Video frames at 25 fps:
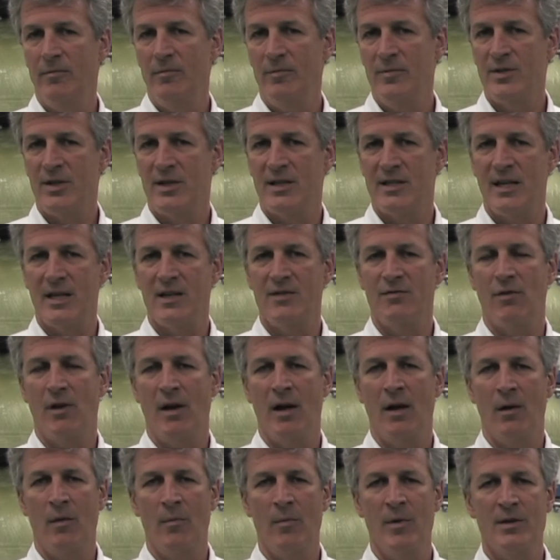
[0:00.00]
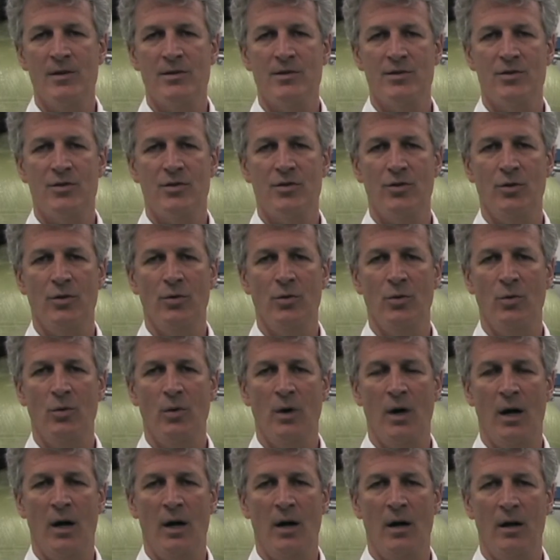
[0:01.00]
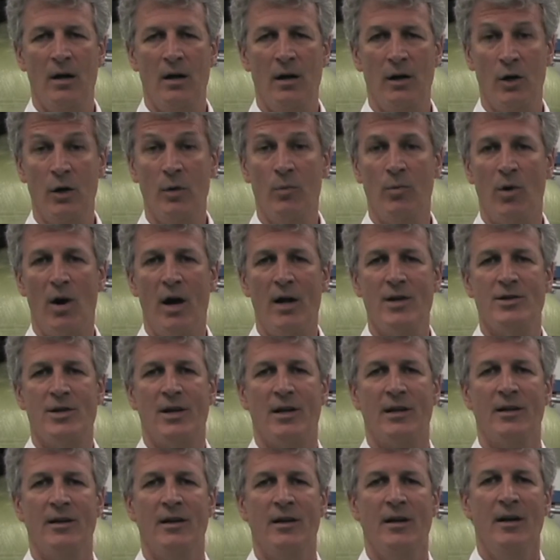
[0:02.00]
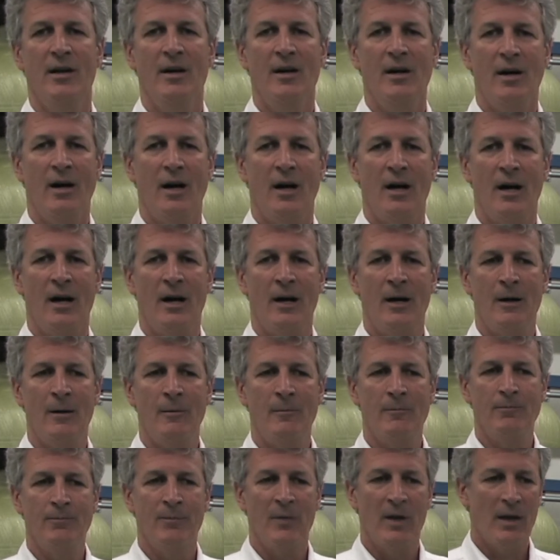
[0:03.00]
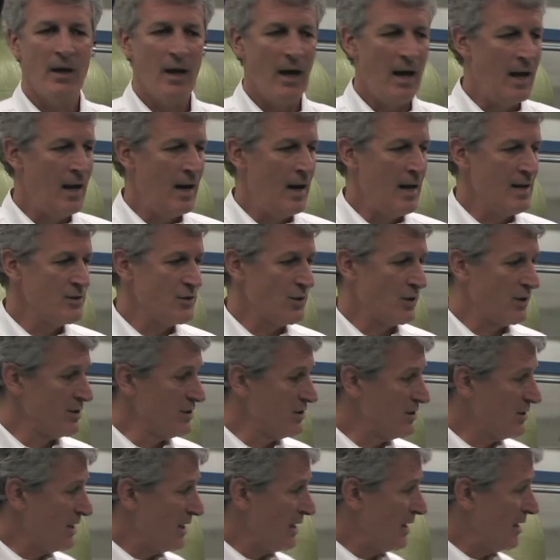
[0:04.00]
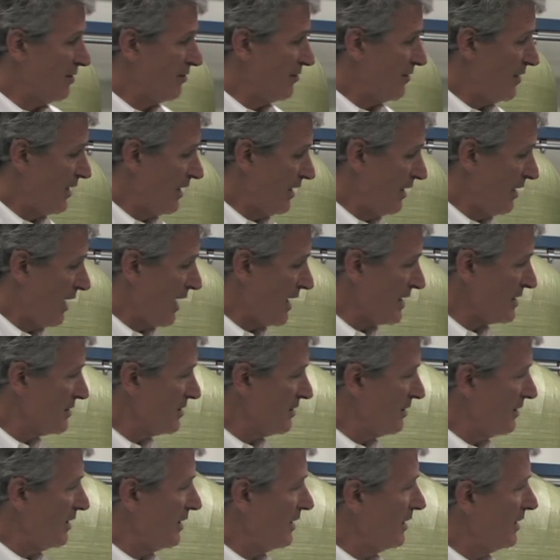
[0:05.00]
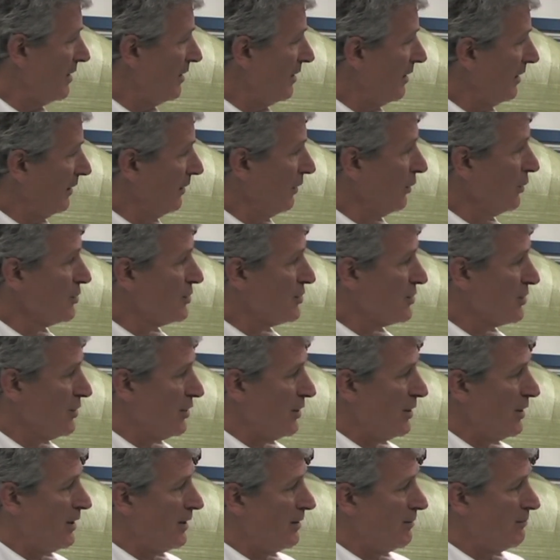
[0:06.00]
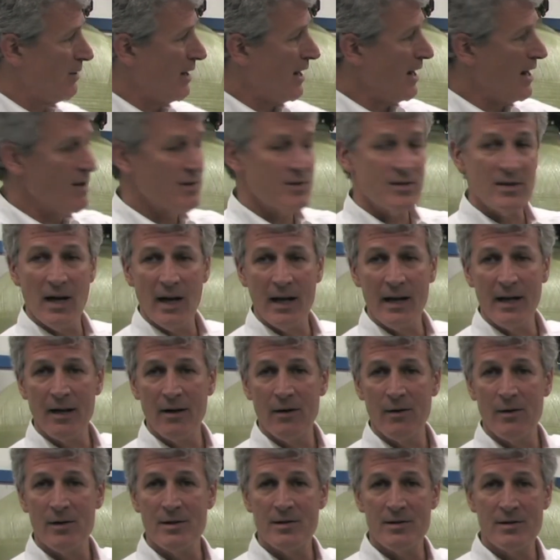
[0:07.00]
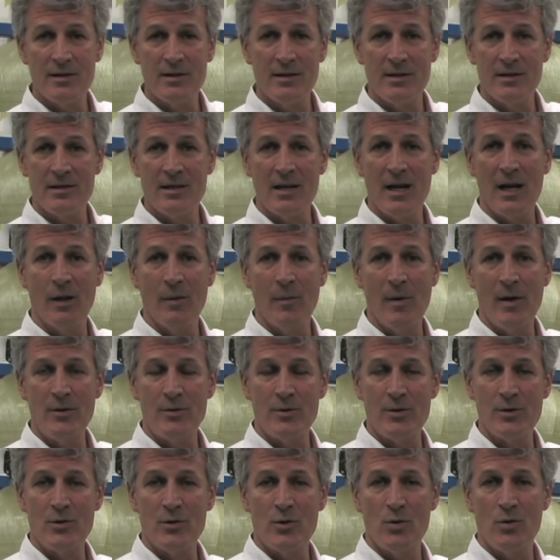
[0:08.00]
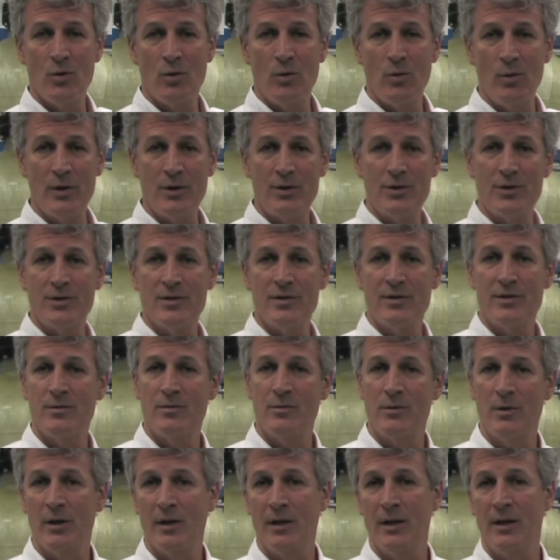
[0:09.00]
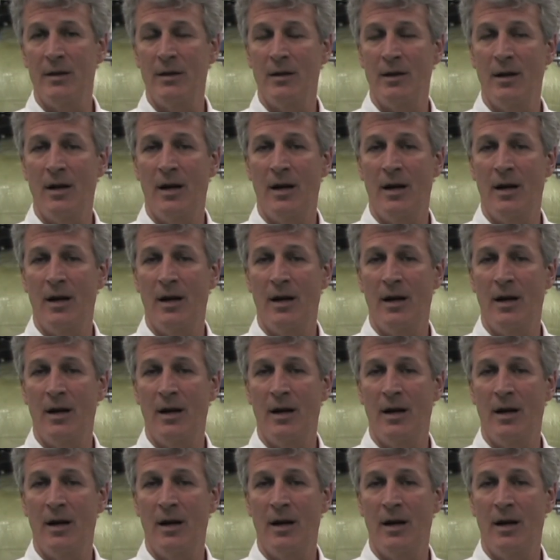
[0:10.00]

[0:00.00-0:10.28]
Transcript: successful elements to a good project. And as you can see, it fit in nicely. It looks good. Right outside here is the elementary school, which is really